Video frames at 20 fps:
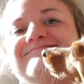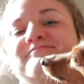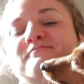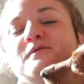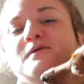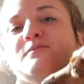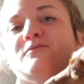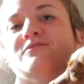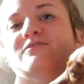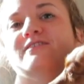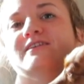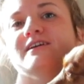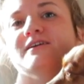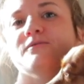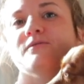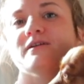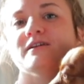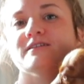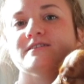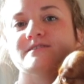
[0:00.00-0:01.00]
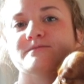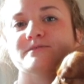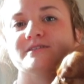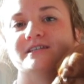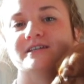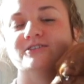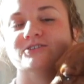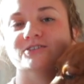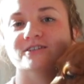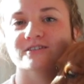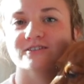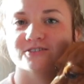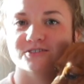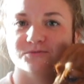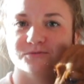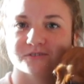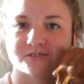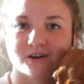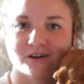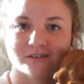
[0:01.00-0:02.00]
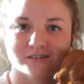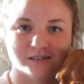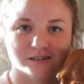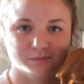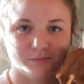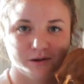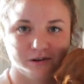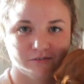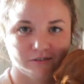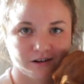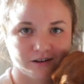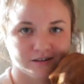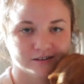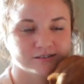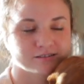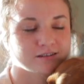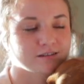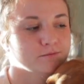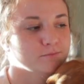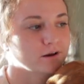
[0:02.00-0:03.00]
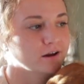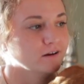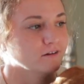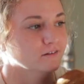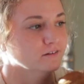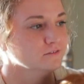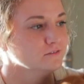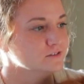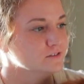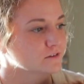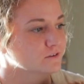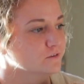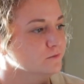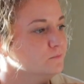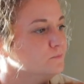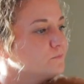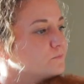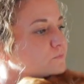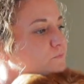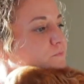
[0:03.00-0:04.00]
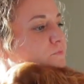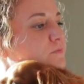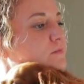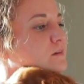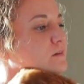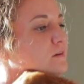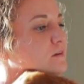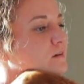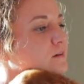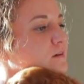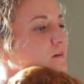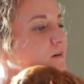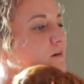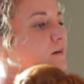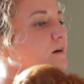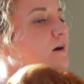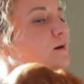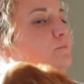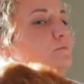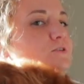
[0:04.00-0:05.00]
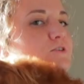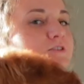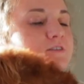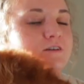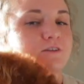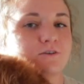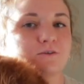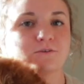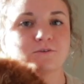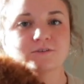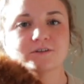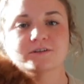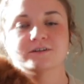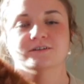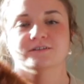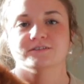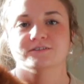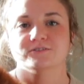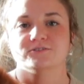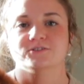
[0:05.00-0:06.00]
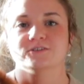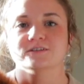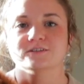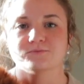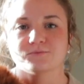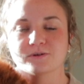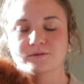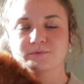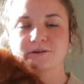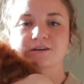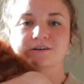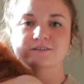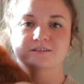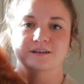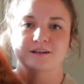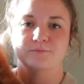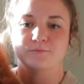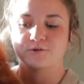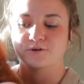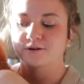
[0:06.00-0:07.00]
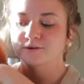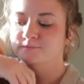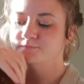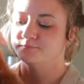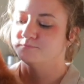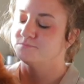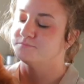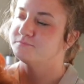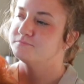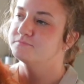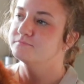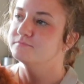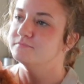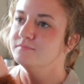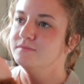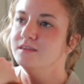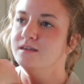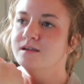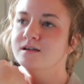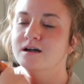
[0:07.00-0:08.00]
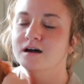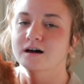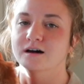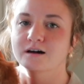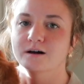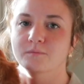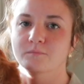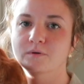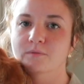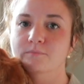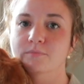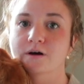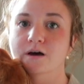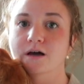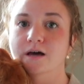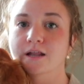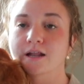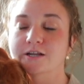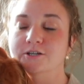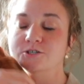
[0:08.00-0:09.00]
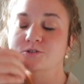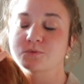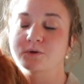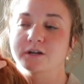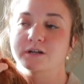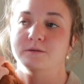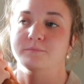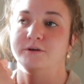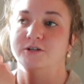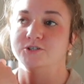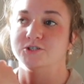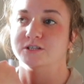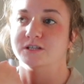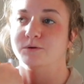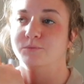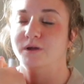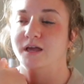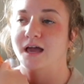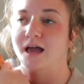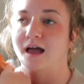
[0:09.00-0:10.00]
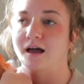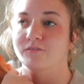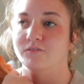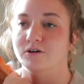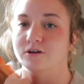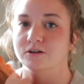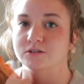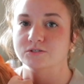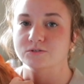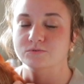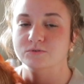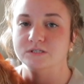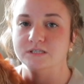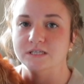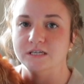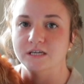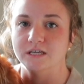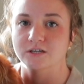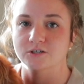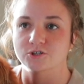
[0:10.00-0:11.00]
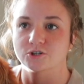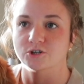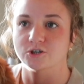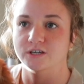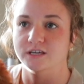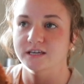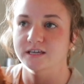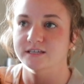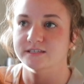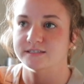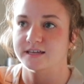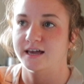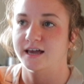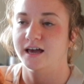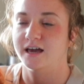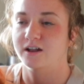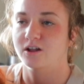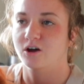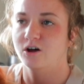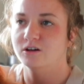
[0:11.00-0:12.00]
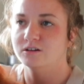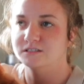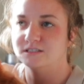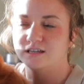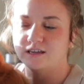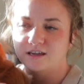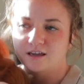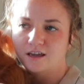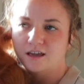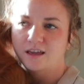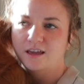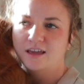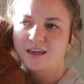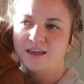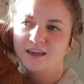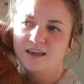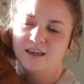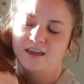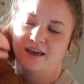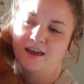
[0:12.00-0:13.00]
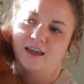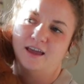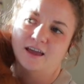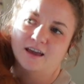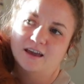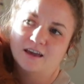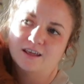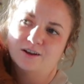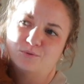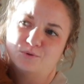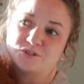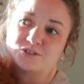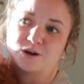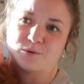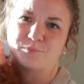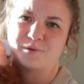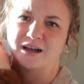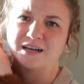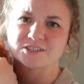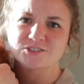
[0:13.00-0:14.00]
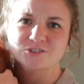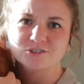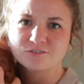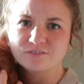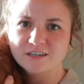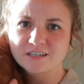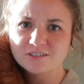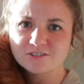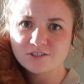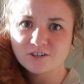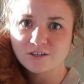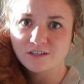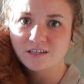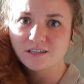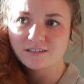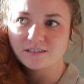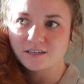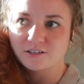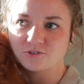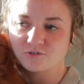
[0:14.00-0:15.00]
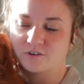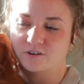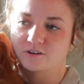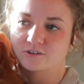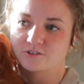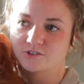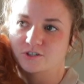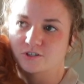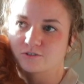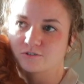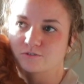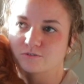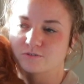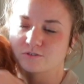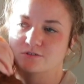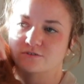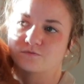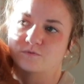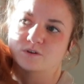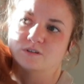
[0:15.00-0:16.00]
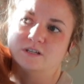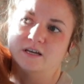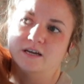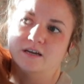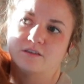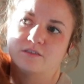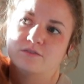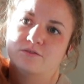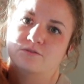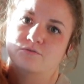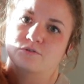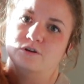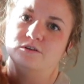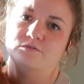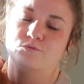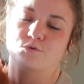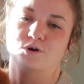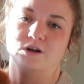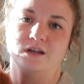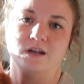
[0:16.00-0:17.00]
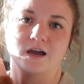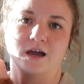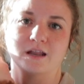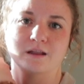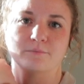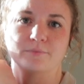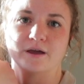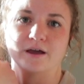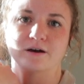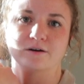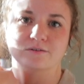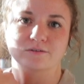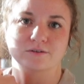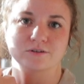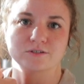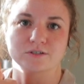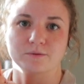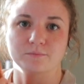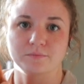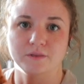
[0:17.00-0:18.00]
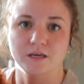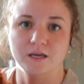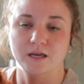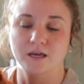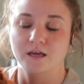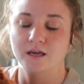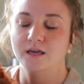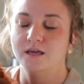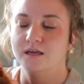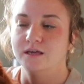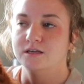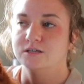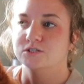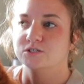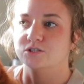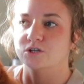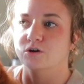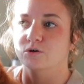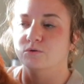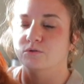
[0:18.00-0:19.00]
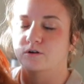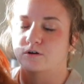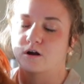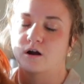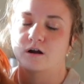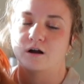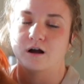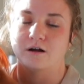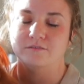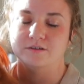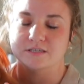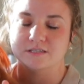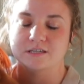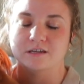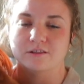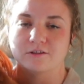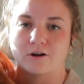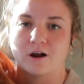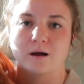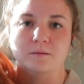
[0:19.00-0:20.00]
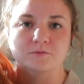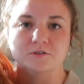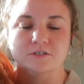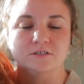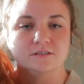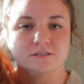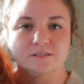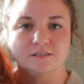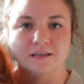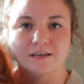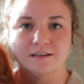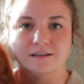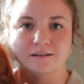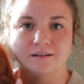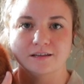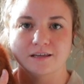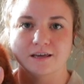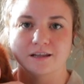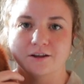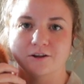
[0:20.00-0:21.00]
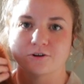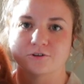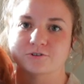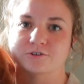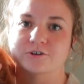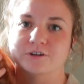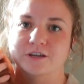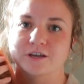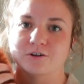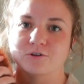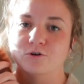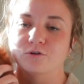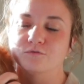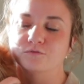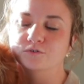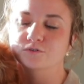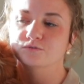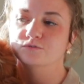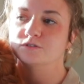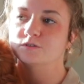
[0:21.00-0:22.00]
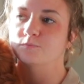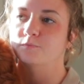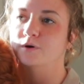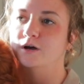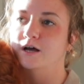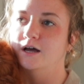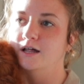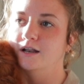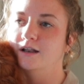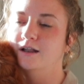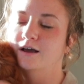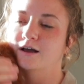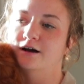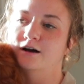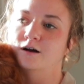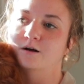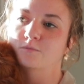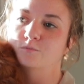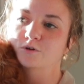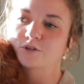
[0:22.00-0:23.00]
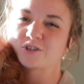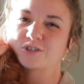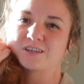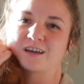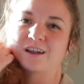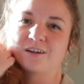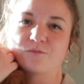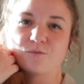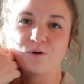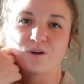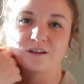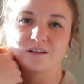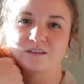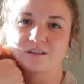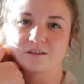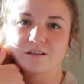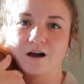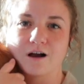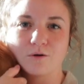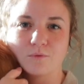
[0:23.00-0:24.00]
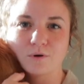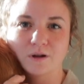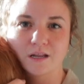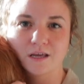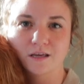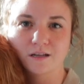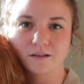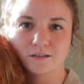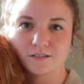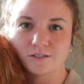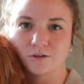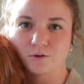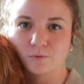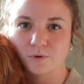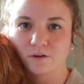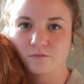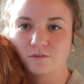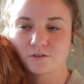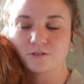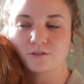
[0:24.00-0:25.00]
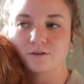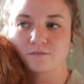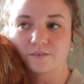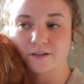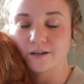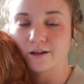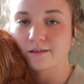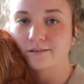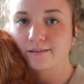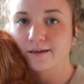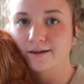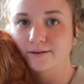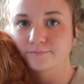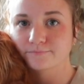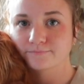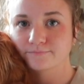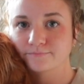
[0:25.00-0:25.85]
Mabel really wanted some attention. She was causing a big ruckus in the background, so I'm just gonna hold her until she doesn't want to be held anymore. But I just wanted to mention that we have also seen turkeys at Aldi, and we saw pasture-raised turkeys at Trader Joe's for like $3.49 a pound or something. So there are obviously other options than getting your turkey at Whole Foods, but we just kind of wanted to lock one in, so we reserved it online.